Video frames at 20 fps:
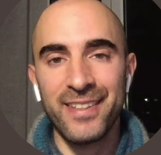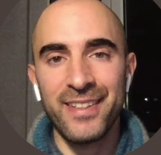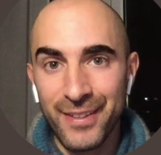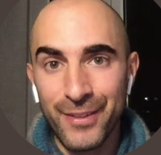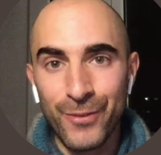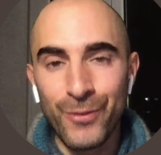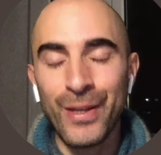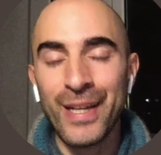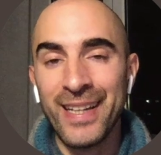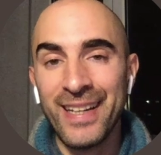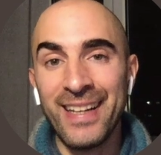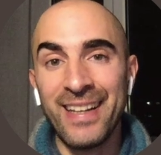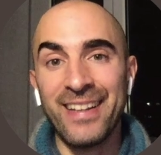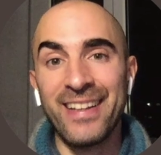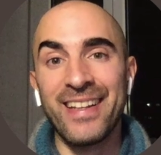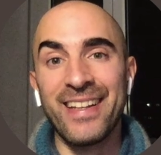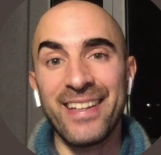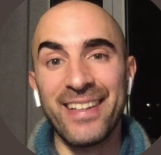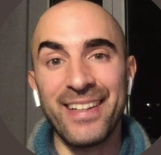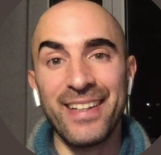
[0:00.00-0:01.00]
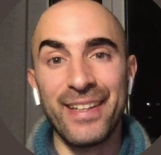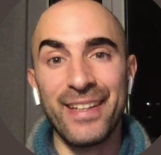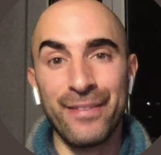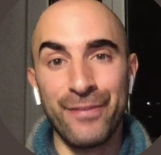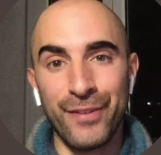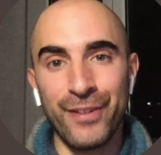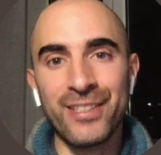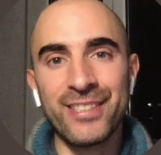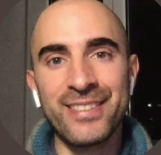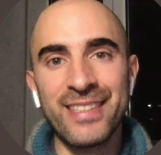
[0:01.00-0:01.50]
Really, if
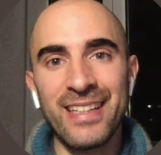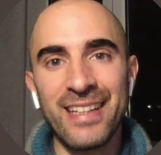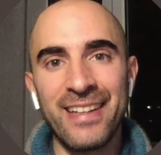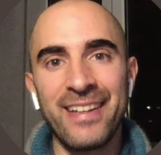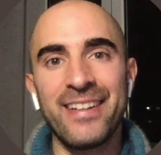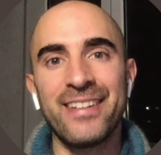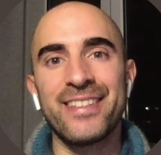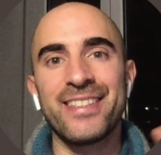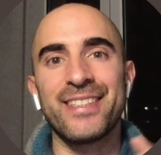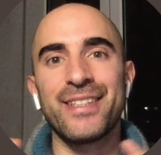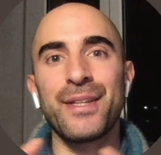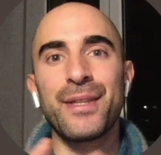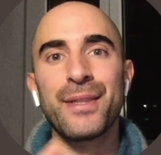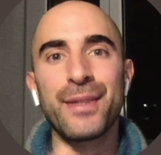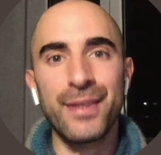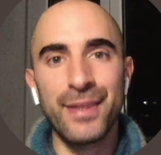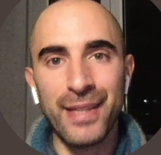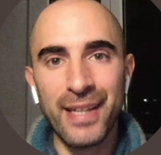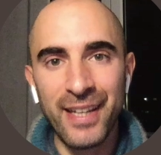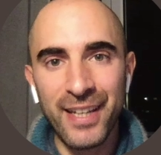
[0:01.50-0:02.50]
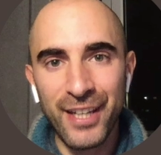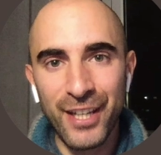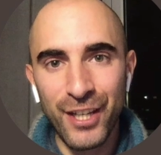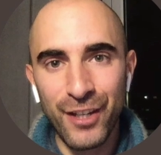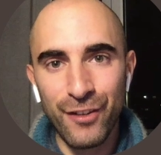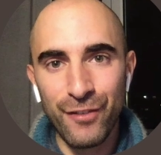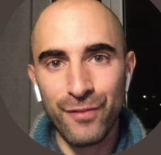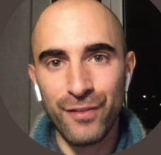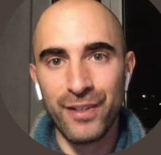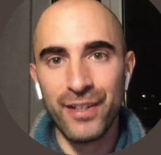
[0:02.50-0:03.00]
you're still here, thank
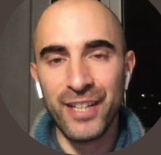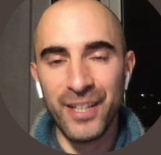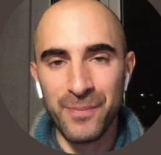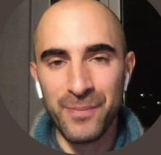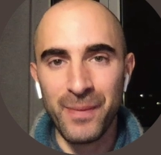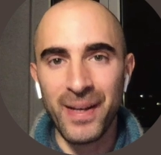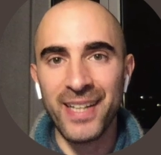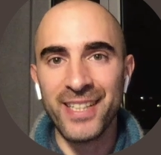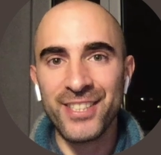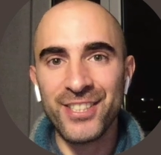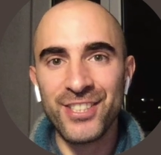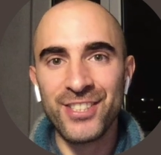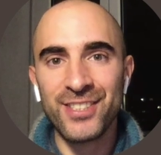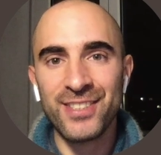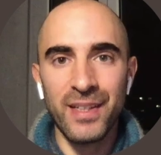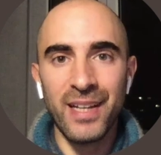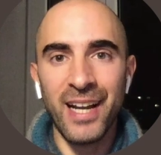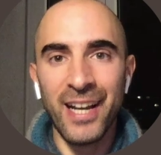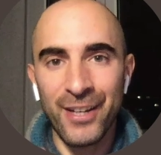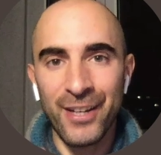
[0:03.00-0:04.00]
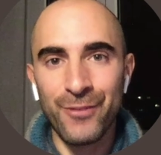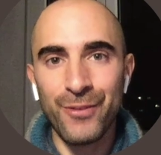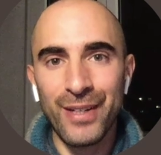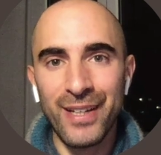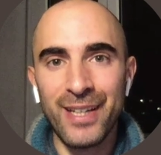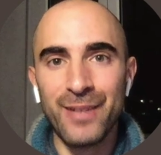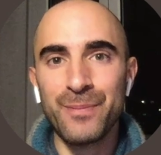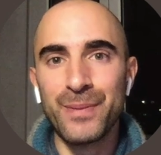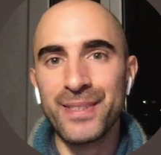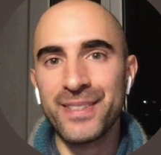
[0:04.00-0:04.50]
you very much. I
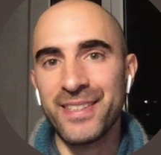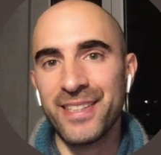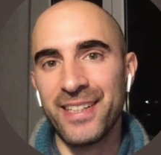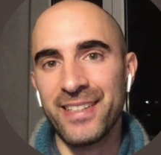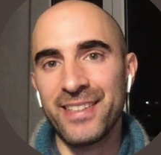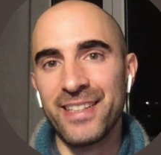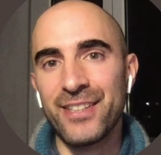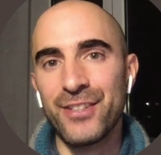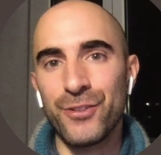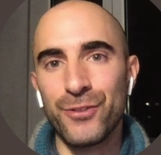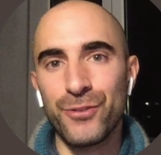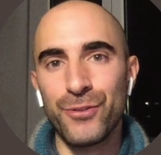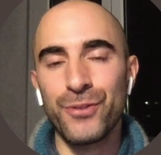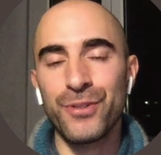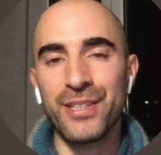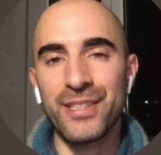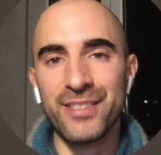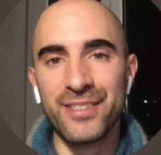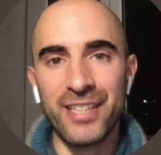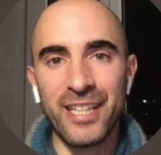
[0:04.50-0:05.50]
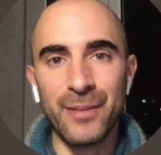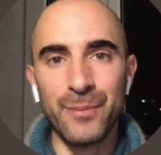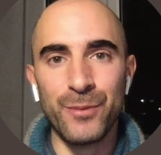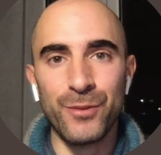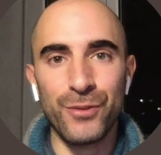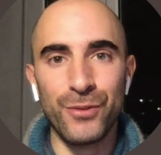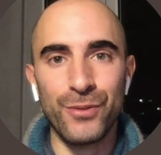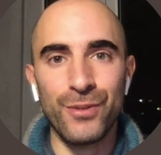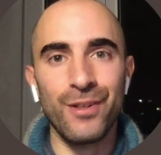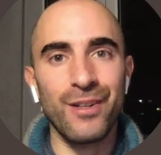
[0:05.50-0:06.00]
really appreciate that you took this time
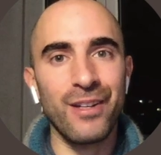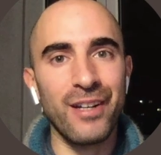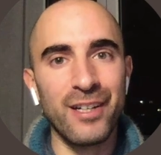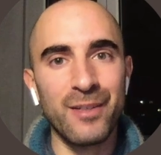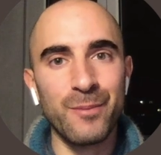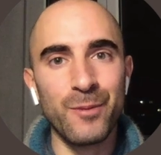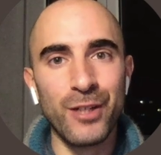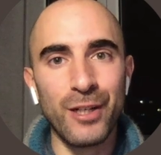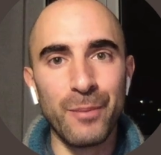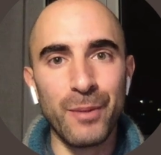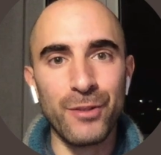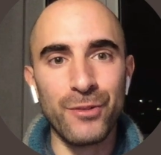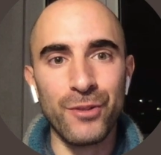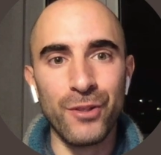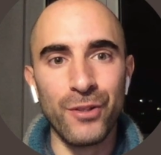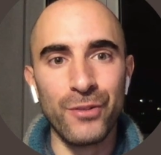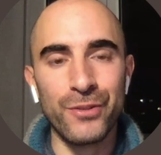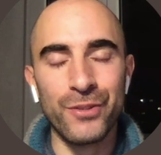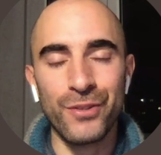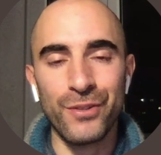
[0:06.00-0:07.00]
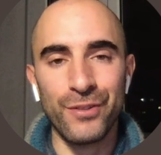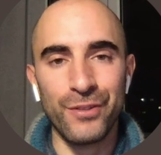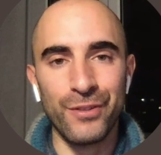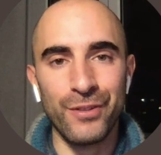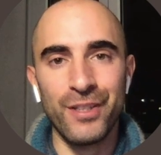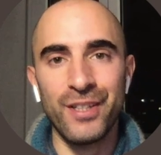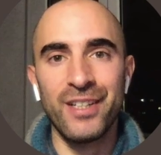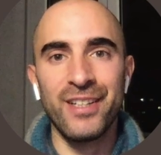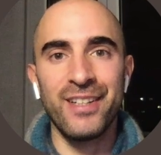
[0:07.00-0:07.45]
to learn more about Noto.